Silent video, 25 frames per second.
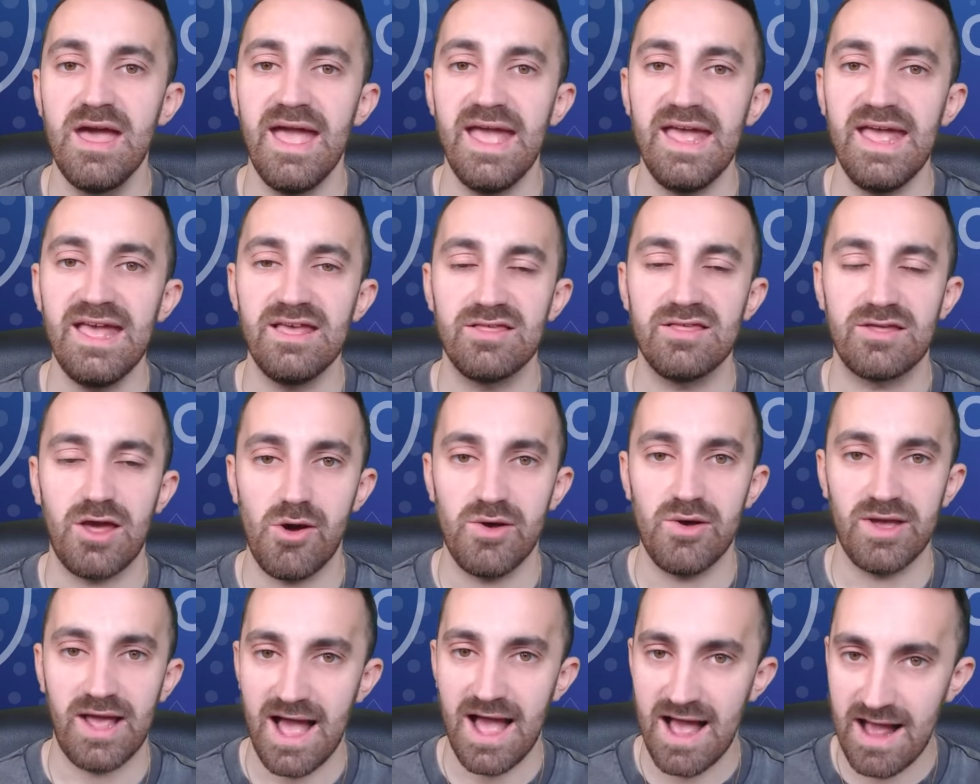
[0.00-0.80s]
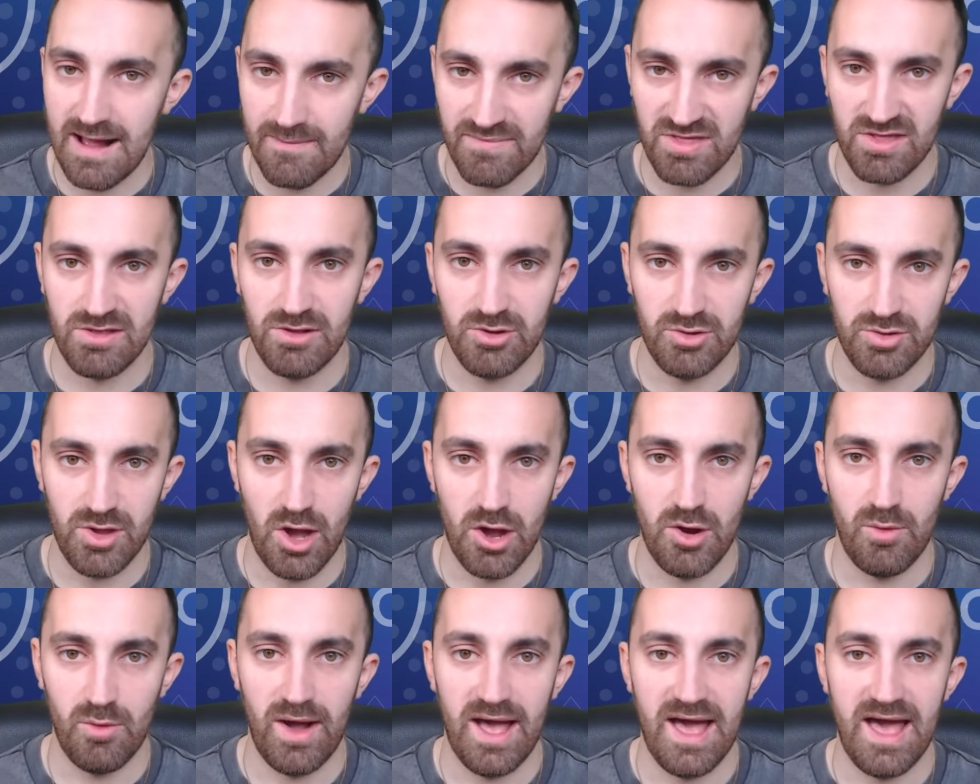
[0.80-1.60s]
He's going absolute
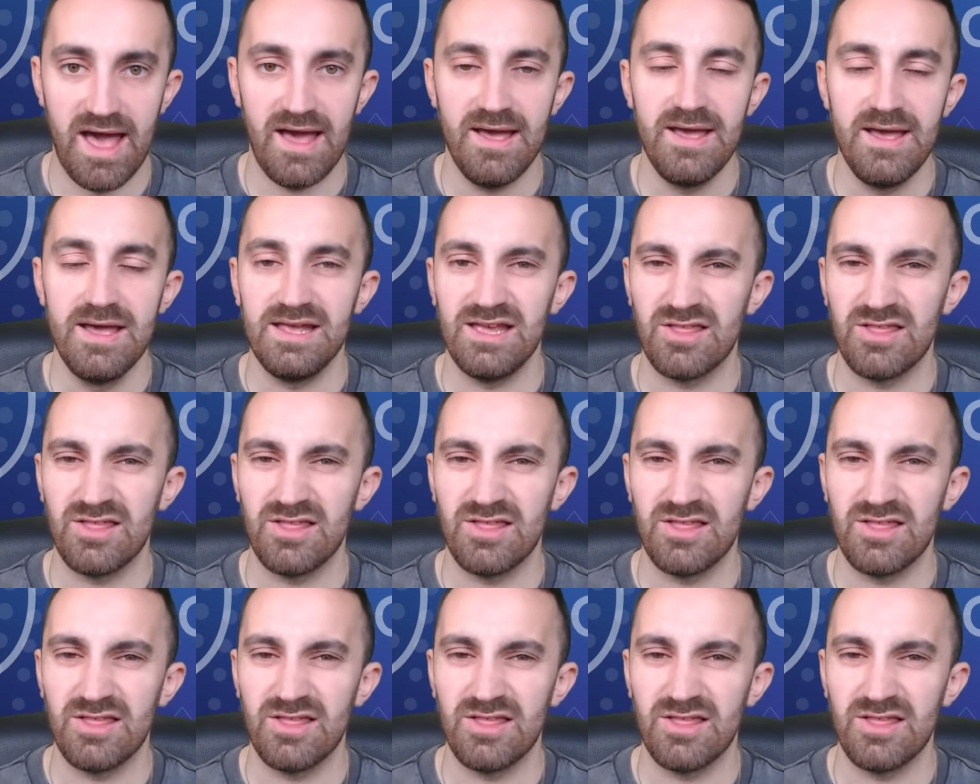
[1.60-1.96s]
nowhere.